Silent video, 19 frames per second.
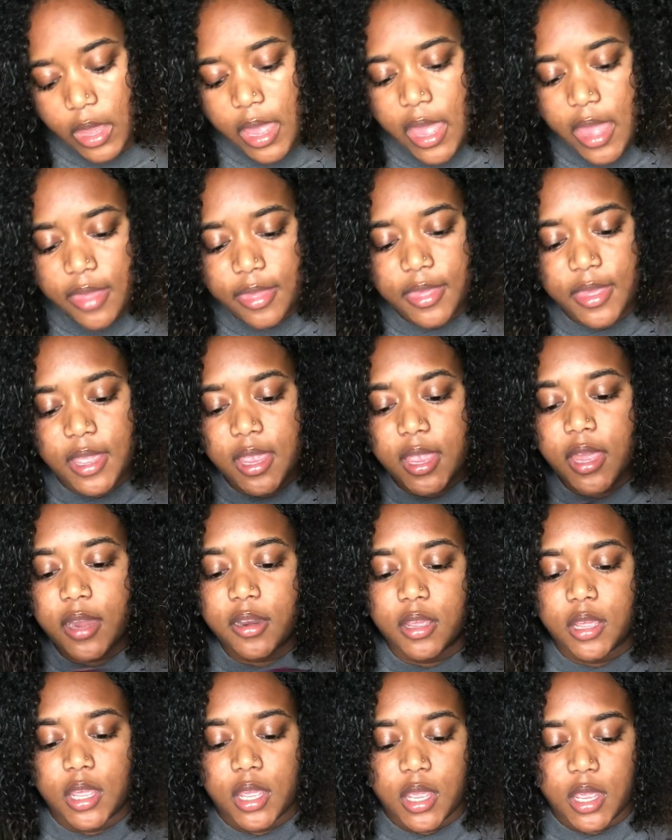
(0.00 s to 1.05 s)
And then
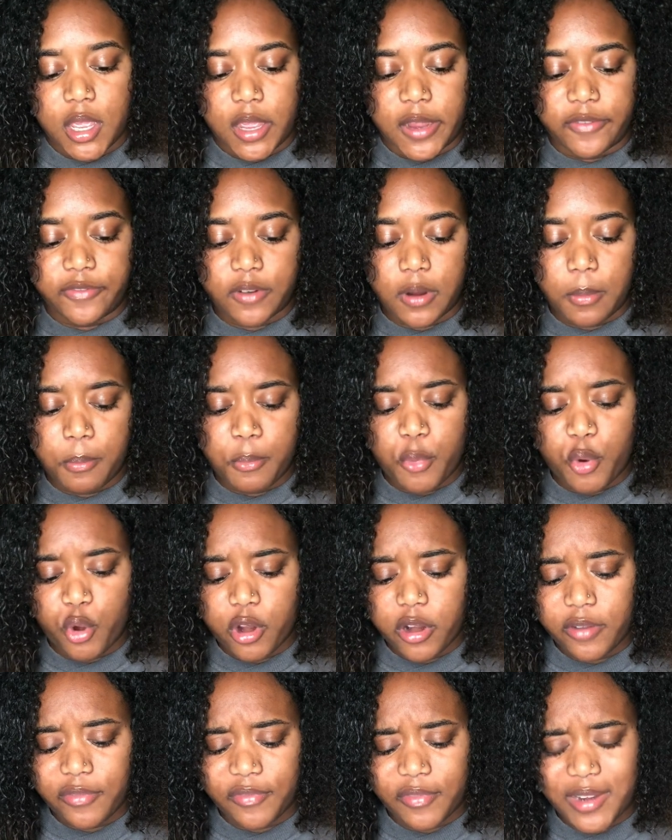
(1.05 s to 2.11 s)
from
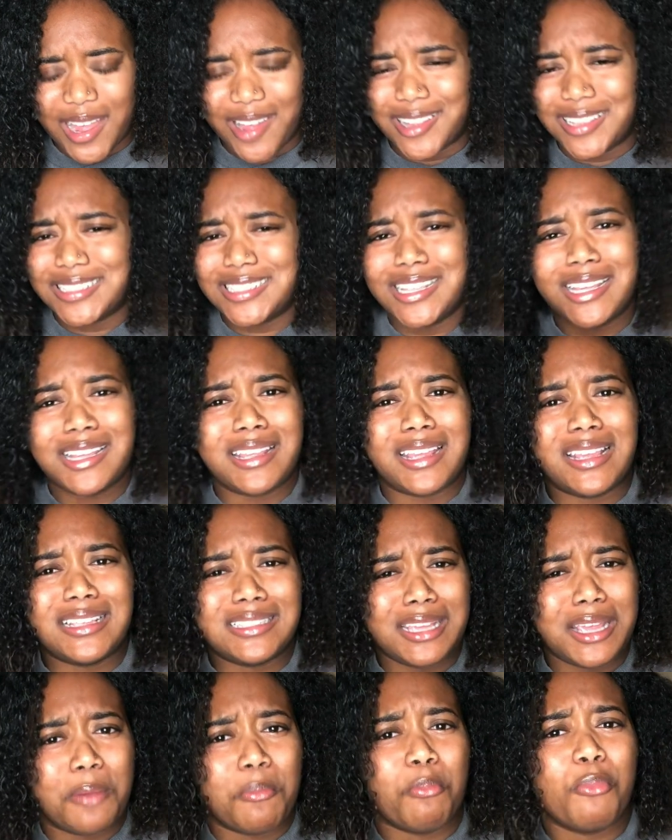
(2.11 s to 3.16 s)
Morphe, now is
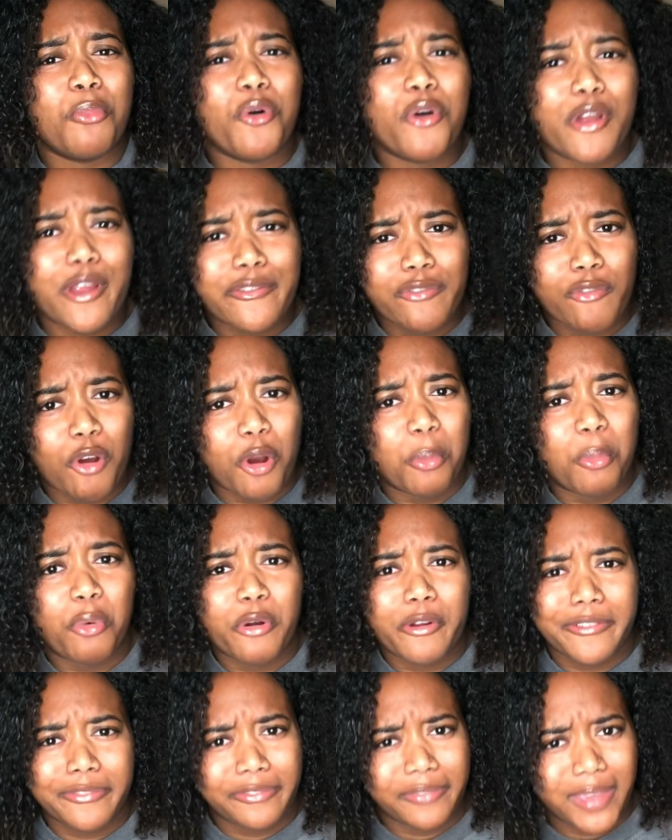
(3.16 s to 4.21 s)
it Morphe or
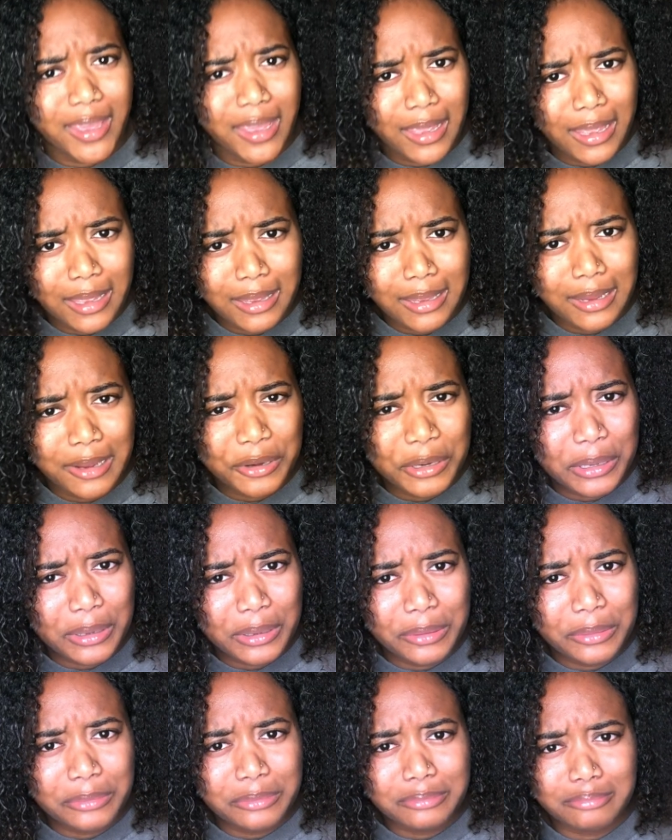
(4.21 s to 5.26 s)
Morphe? You
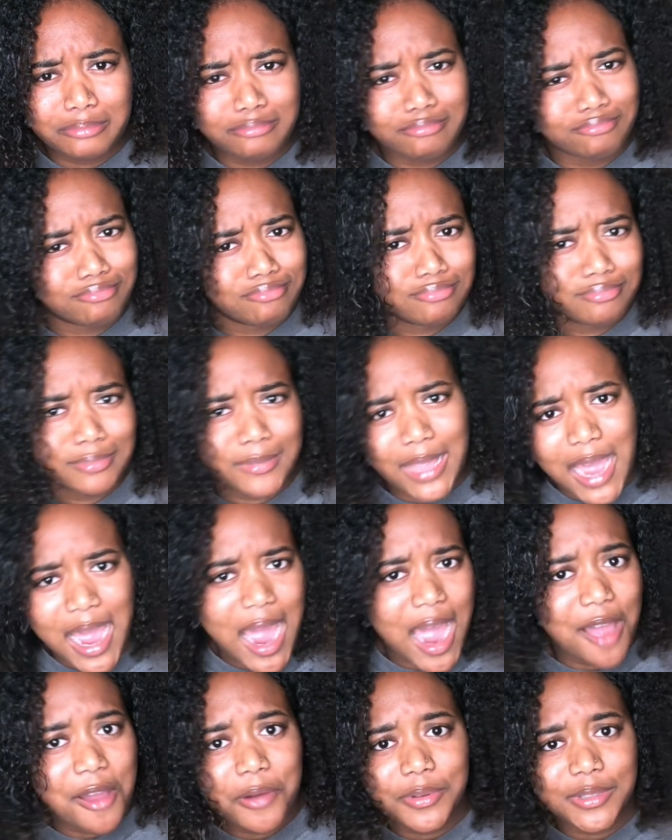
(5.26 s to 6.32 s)
know,
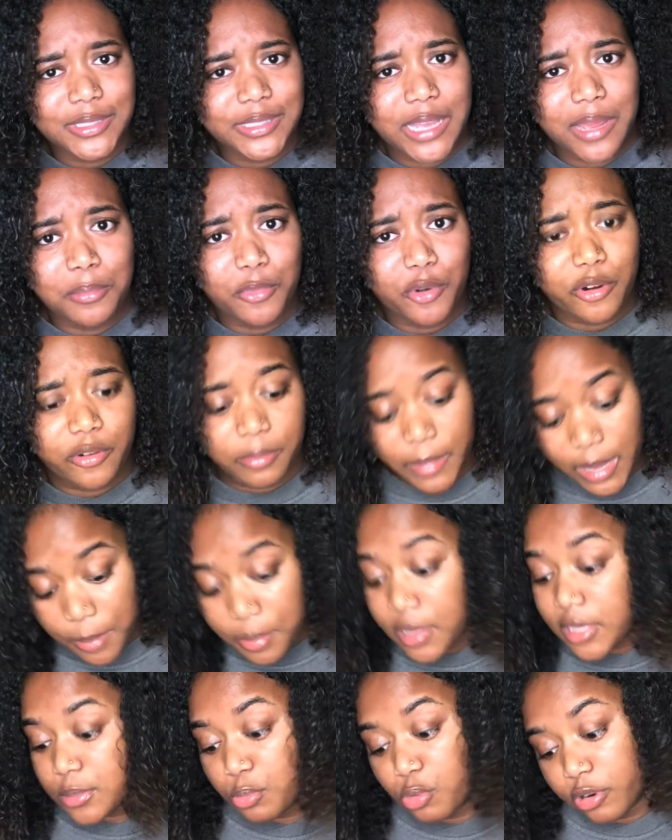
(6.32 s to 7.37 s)
I always say Morphe.
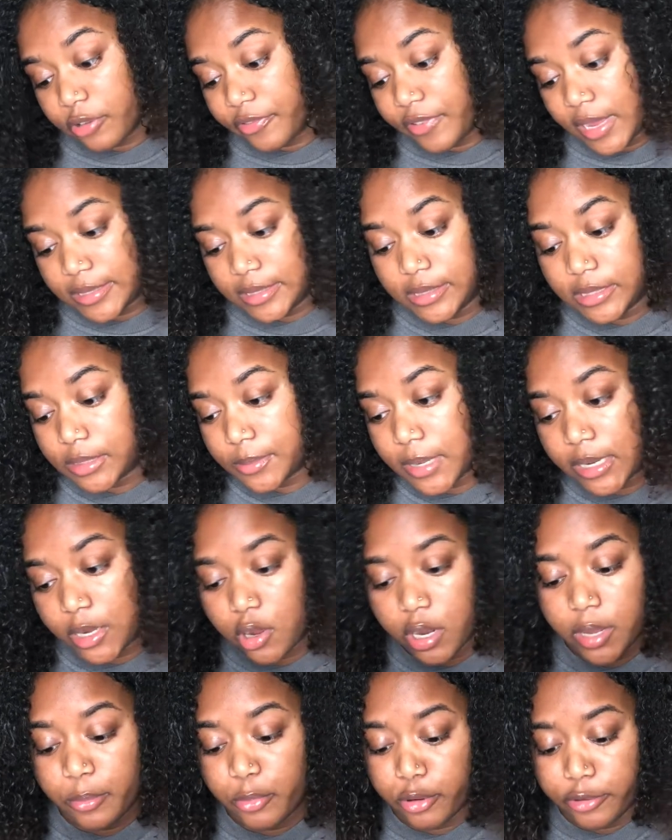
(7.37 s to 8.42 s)
Maybe it's Morphe. I seen somebody
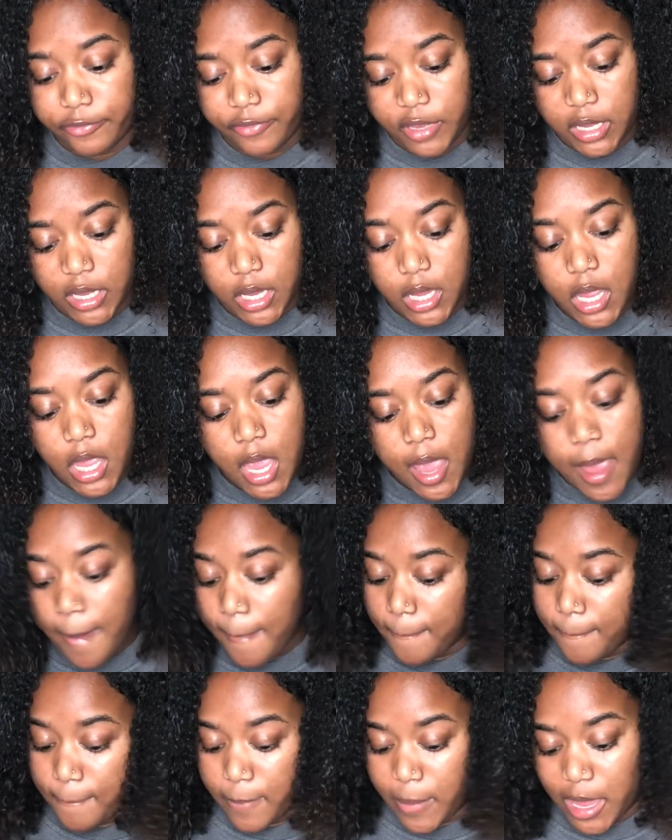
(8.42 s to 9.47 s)
call it Morphe.
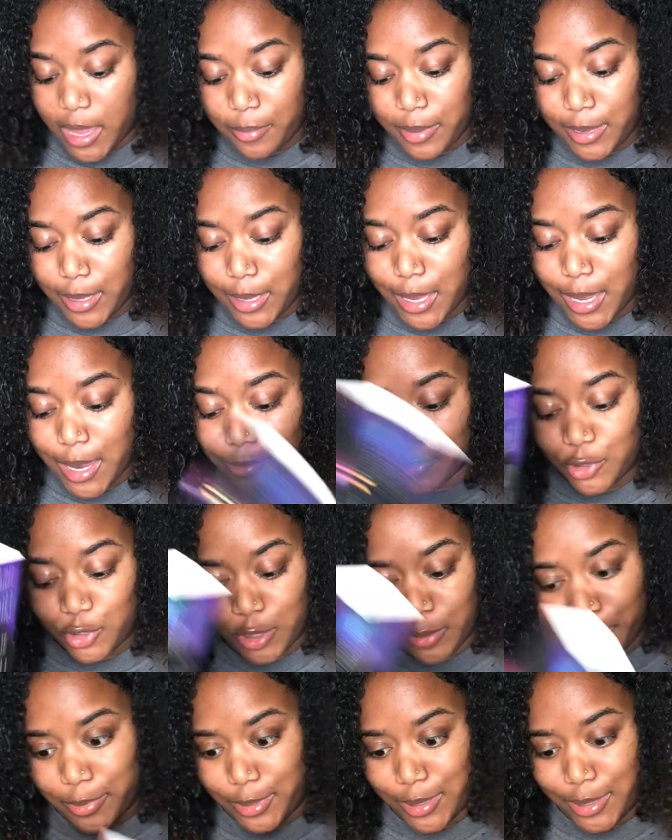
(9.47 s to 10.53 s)
Maybe I'm
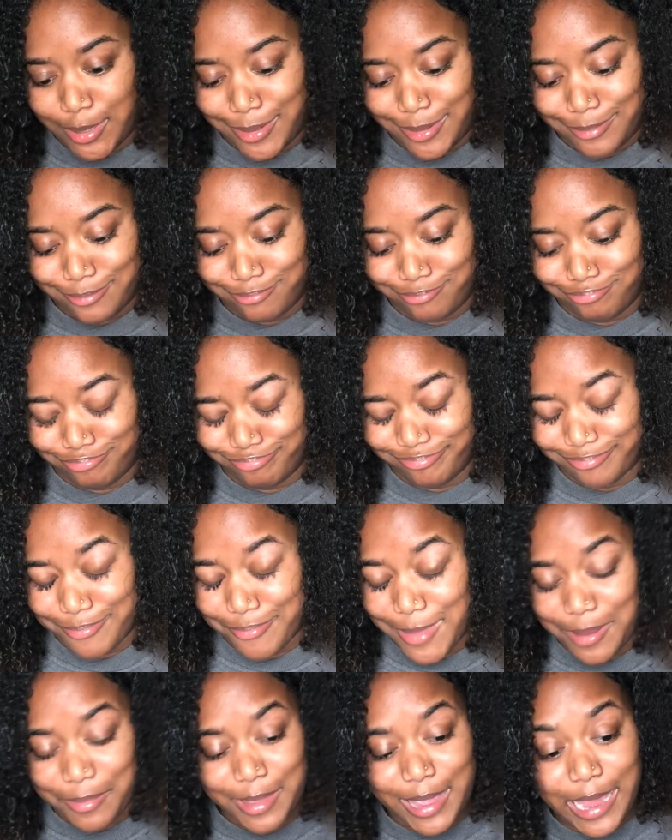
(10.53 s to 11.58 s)
tripping.
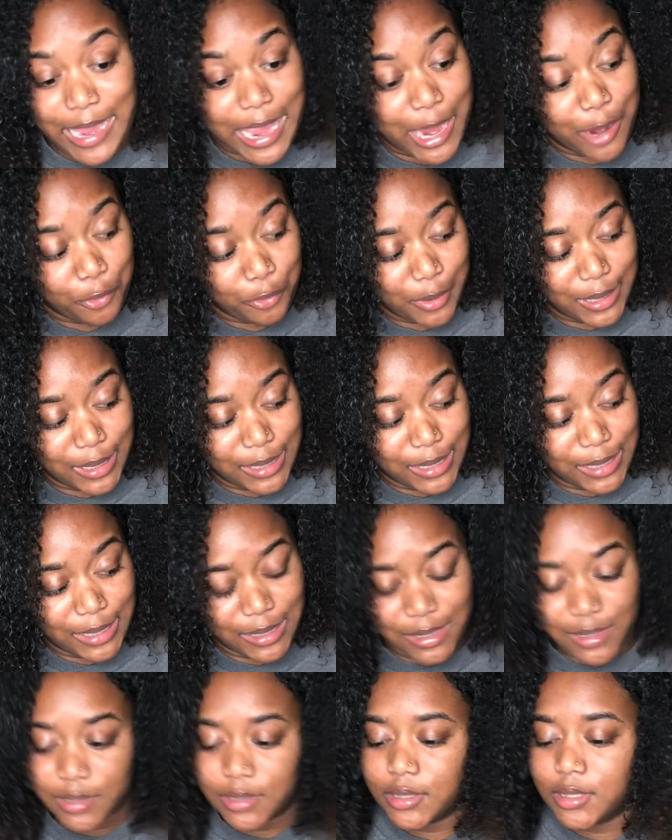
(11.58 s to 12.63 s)
Maybe I can't
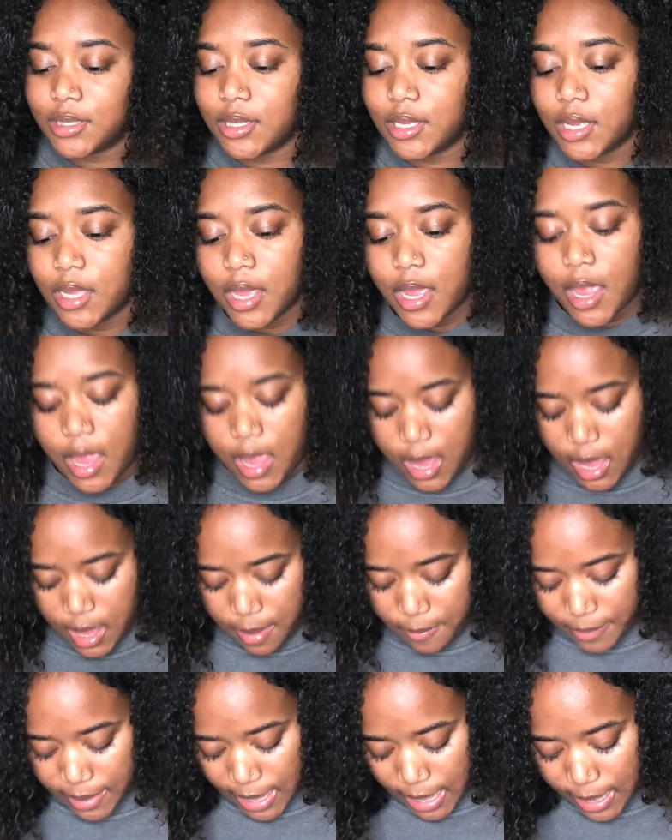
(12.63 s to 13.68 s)
read.
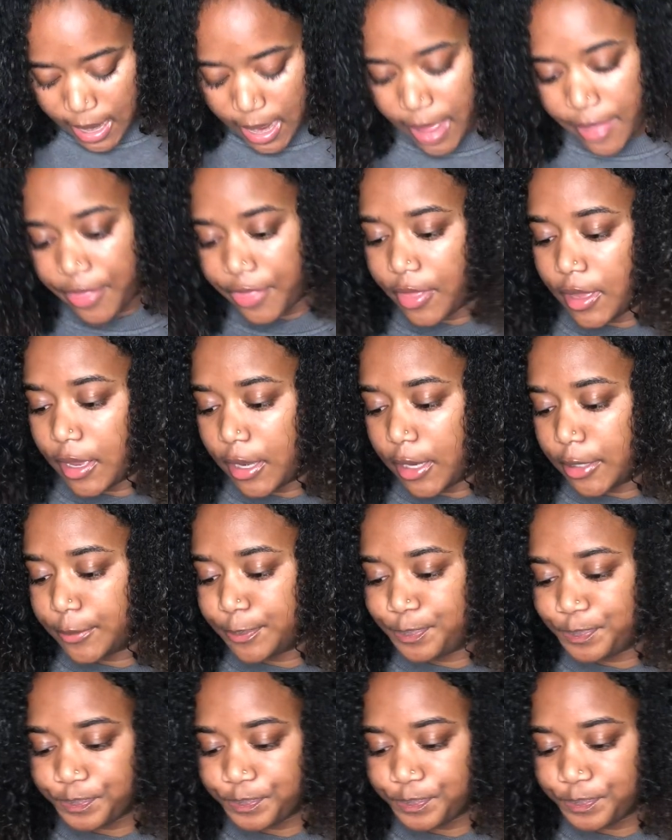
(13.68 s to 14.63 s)
But I got the